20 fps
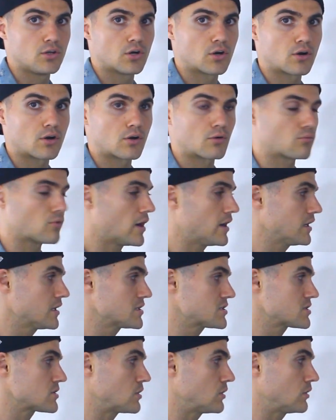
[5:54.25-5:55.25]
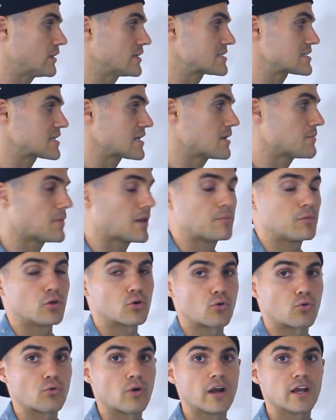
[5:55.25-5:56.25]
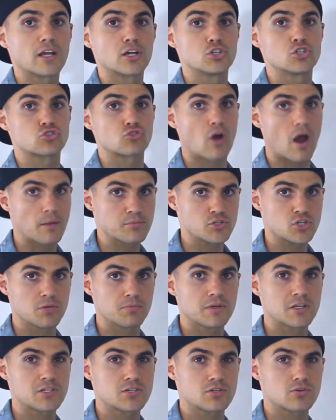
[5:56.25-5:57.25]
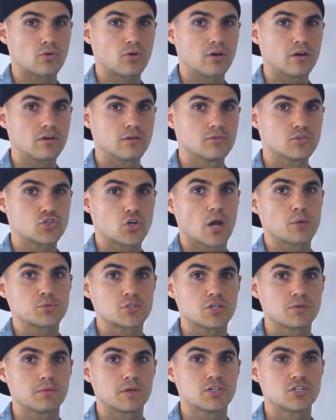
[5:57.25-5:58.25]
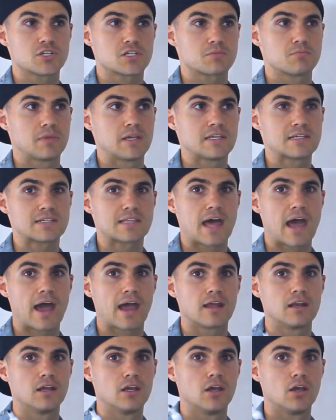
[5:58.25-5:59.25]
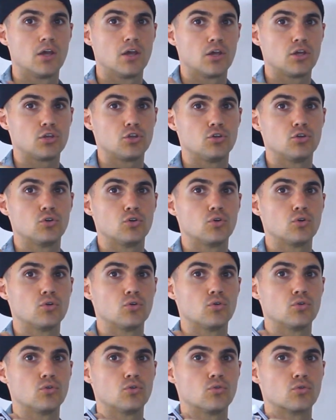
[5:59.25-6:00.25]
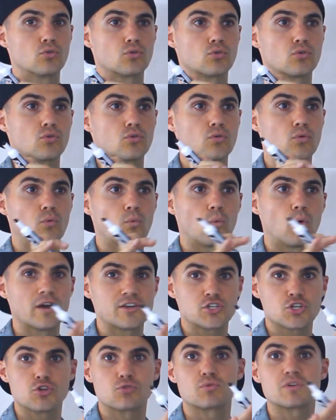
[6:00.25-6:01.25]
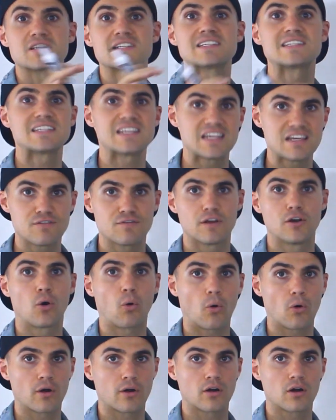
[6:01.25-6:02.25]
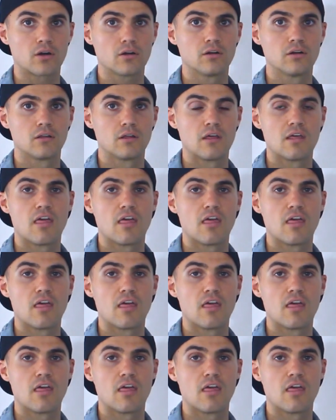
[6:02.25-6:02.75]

you're running. So let's say maybe you're running a drop shipping store. Drop shipping just means that you once you receive an order,